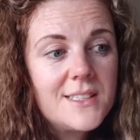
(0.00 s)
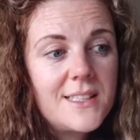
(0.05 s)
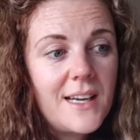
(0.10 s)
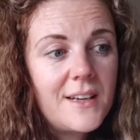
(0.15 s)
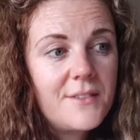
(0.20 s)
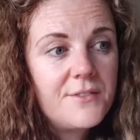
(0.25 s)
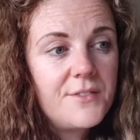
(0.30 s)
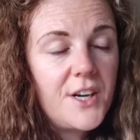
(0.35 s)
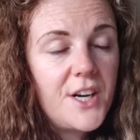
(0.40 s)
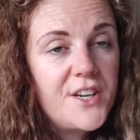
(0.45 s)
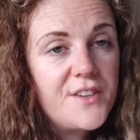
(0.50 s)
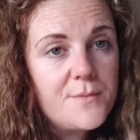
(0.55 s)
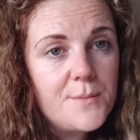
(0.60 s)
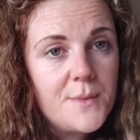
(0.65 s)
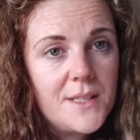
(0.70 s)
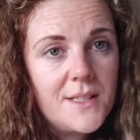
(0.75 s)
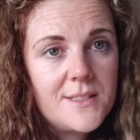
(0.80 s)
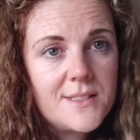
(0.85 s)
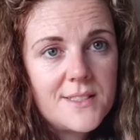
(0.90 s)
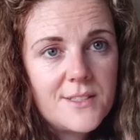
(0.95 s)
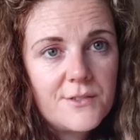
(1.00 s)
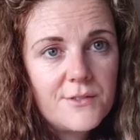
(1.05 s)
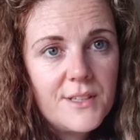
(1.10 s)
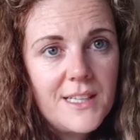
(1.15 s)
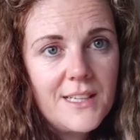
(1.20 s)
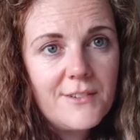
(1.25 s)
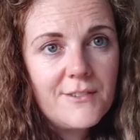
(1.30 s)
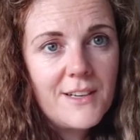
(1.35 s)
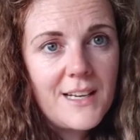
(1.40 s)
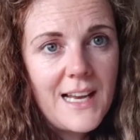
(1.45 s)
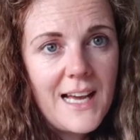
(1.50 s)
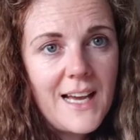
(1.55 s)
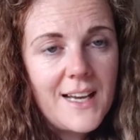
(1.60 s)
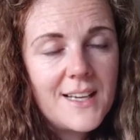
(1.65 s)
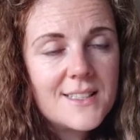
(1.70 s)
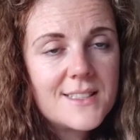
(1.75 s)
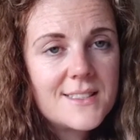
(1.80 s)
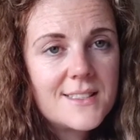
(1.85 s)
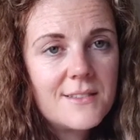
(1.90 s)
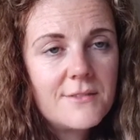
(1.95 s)
that 5 minutes to really
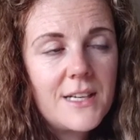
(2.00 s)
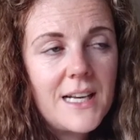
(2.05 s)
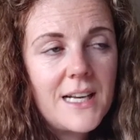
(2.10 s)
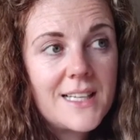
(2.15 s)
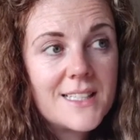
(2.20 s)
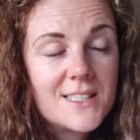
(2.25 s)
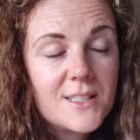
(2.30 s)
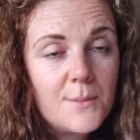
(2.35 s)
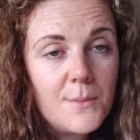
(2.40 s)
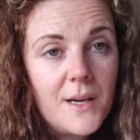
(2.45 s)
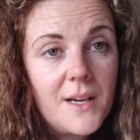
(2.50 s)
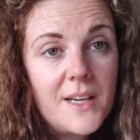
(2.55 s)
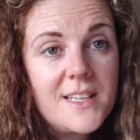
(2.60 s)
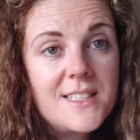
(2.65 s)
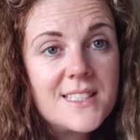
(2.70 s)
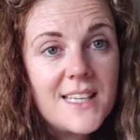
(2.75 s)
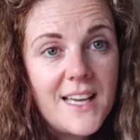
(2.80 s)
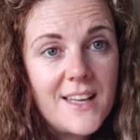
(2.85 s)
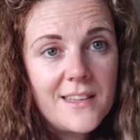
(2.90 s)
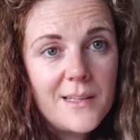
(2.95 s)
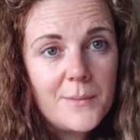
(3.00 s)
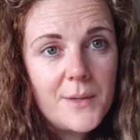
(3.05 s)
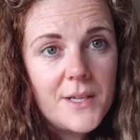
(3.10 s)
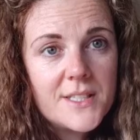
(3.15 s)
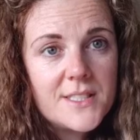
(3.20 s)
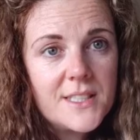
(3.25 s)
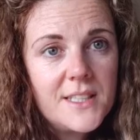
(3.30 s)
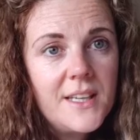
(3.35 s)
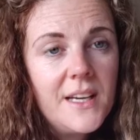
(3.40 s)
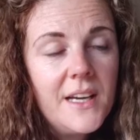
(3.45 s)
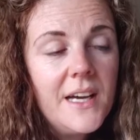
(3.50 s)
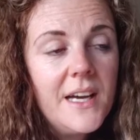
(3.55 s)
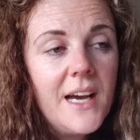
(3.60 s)
relax the mind and the body.